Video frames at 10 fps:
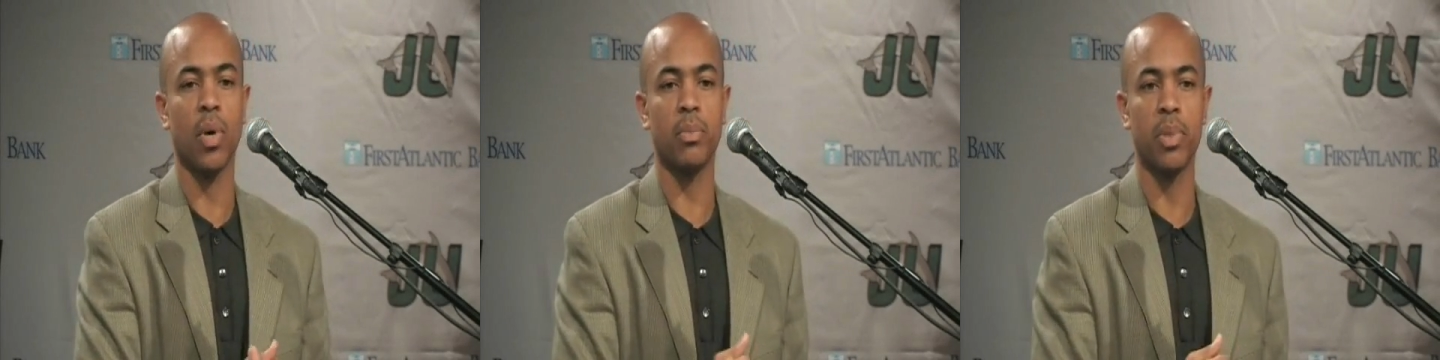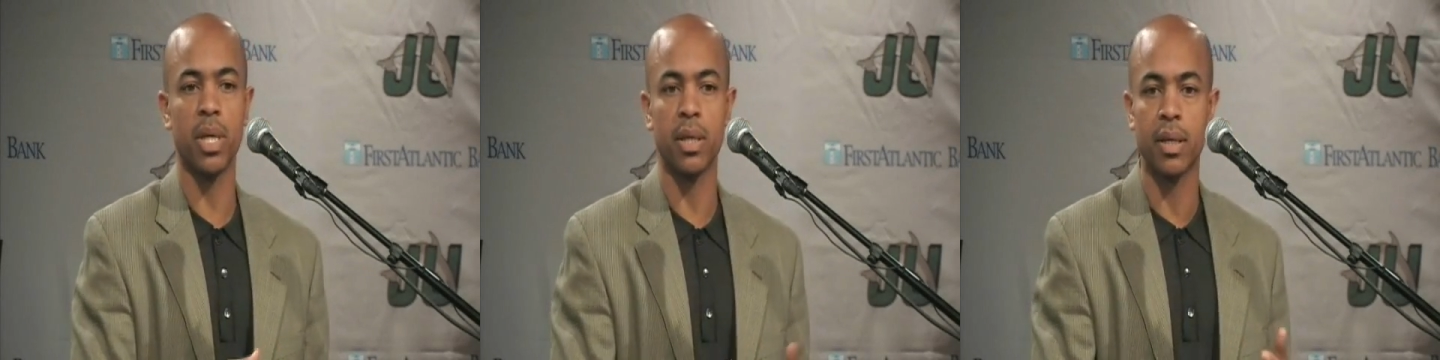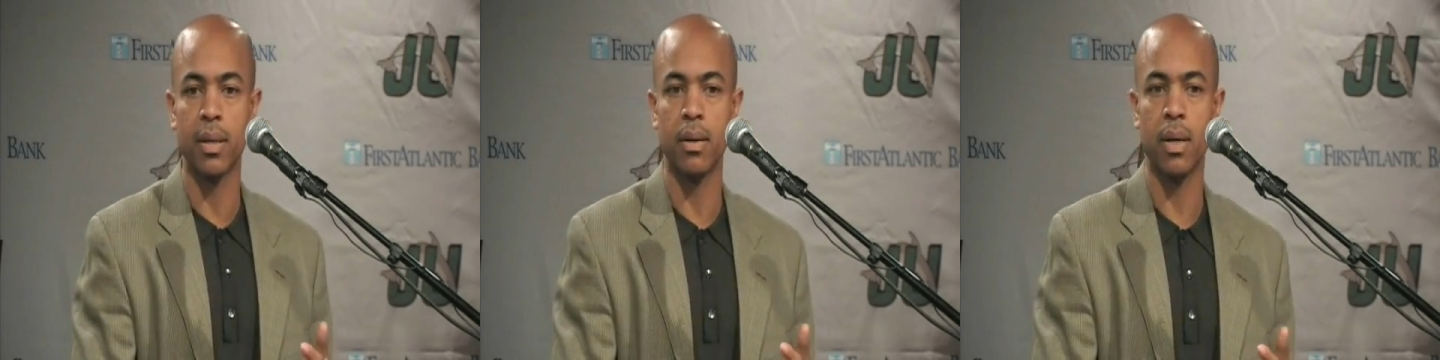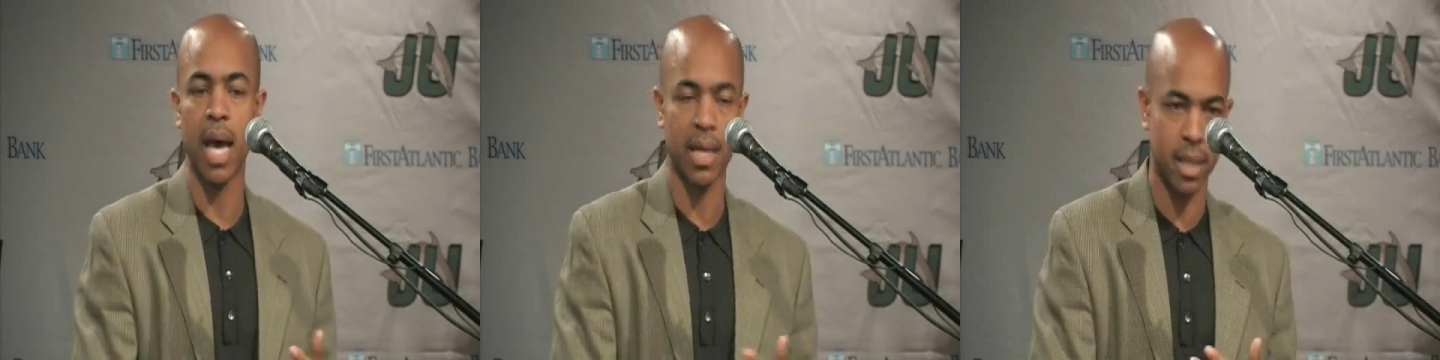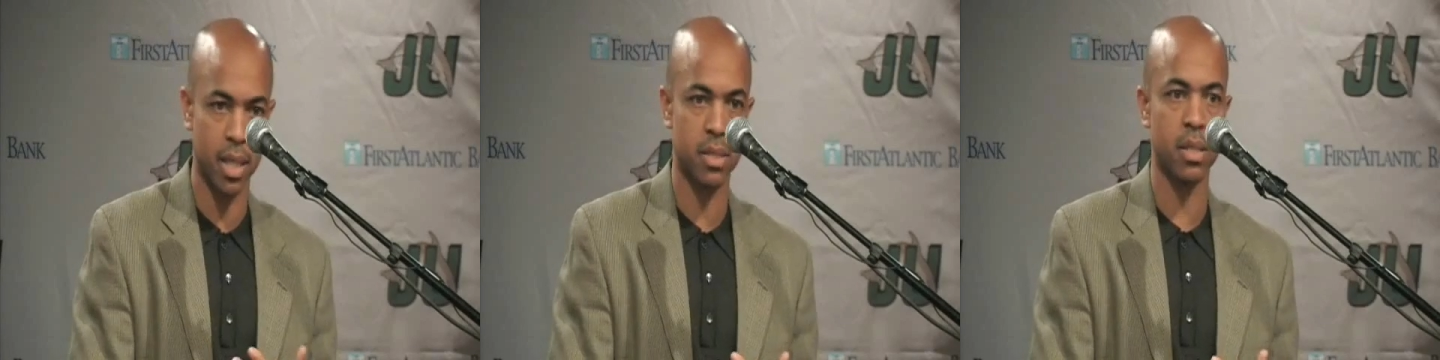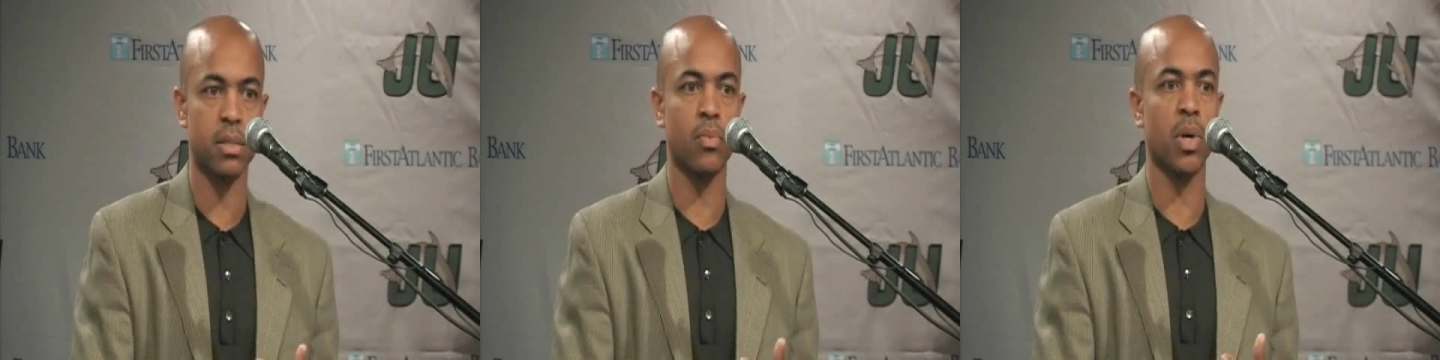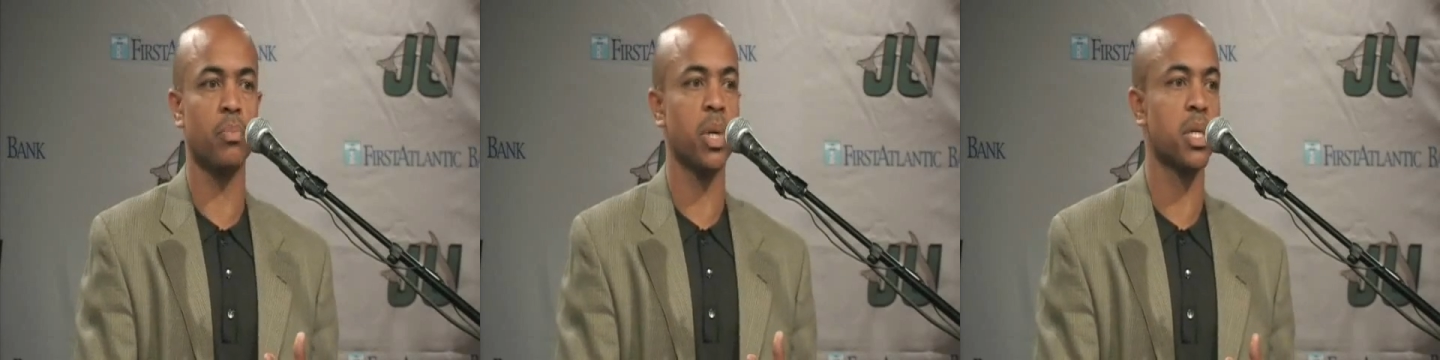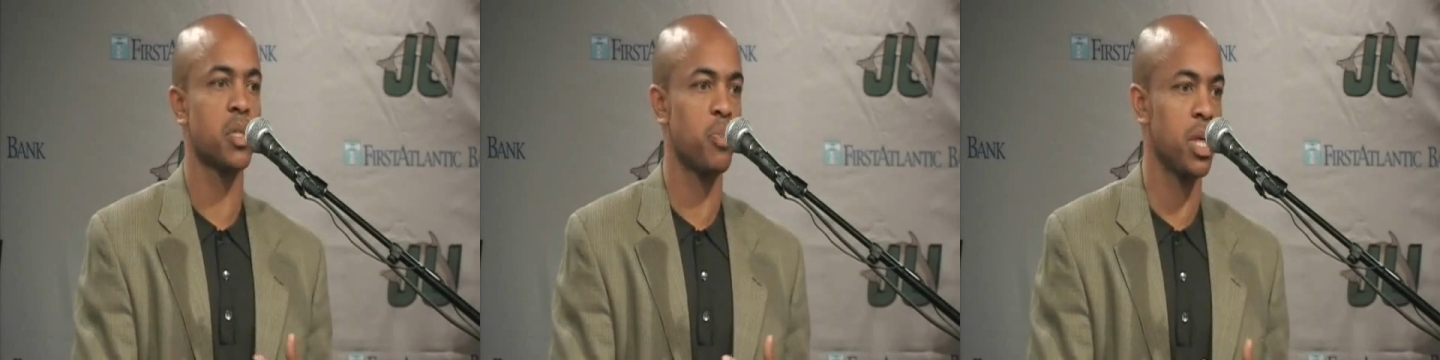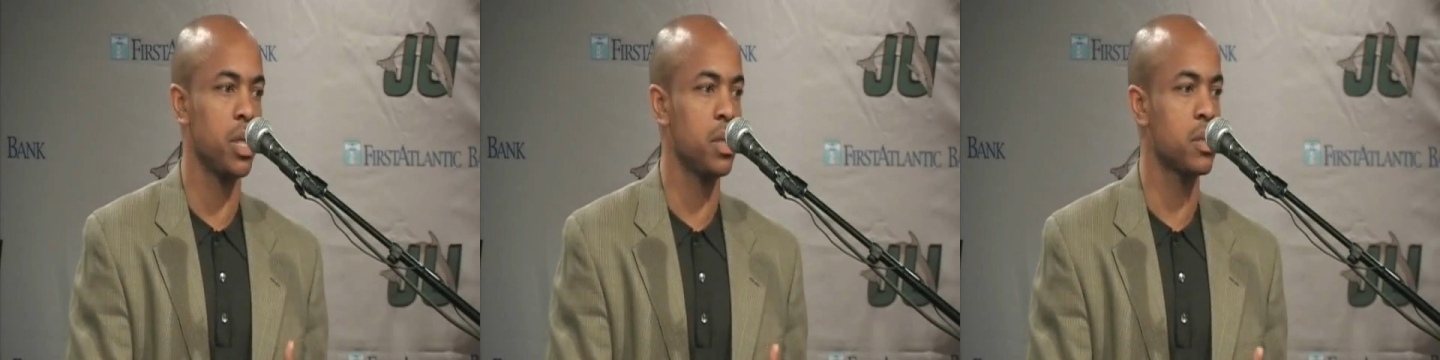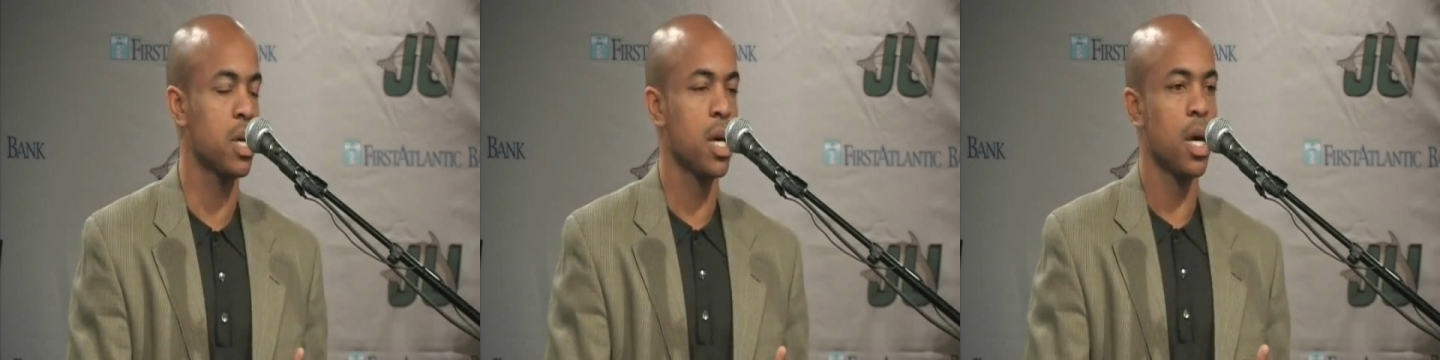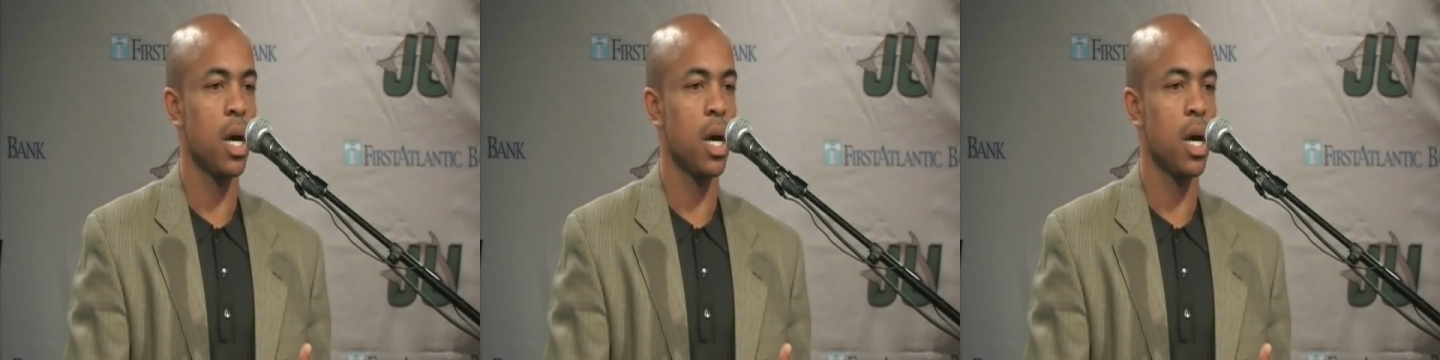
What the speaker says: One being athleticism, one being speed,